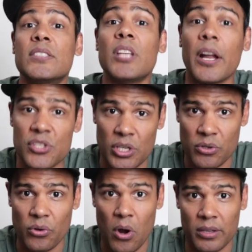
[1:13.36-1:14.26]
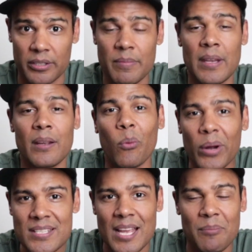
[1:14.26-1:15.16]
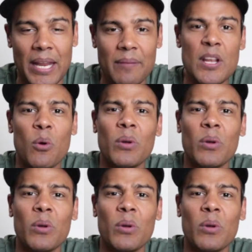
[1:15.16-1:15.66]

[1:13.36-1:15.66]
dungeon crawler. What does that mean?